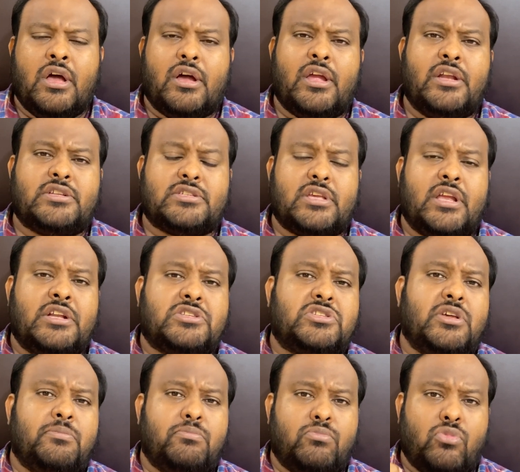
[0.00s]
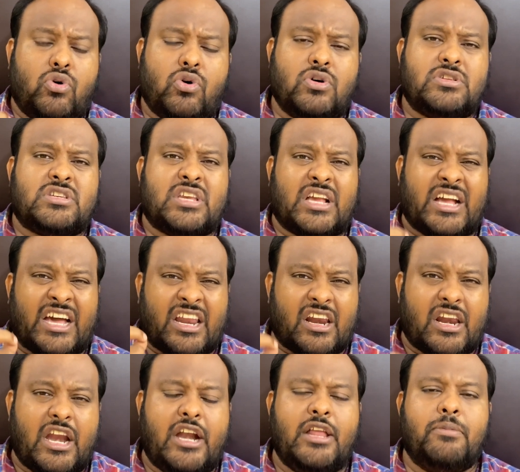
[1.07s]
It's the most
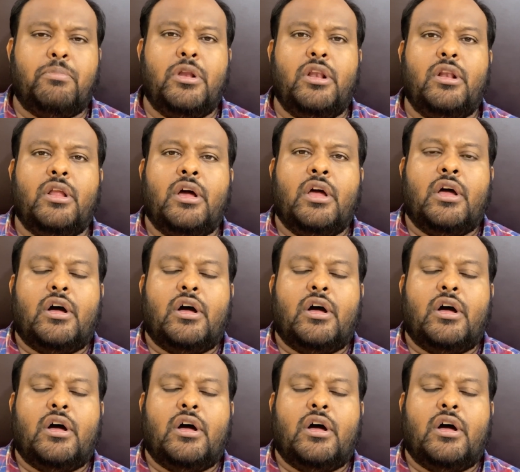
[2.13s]
credible,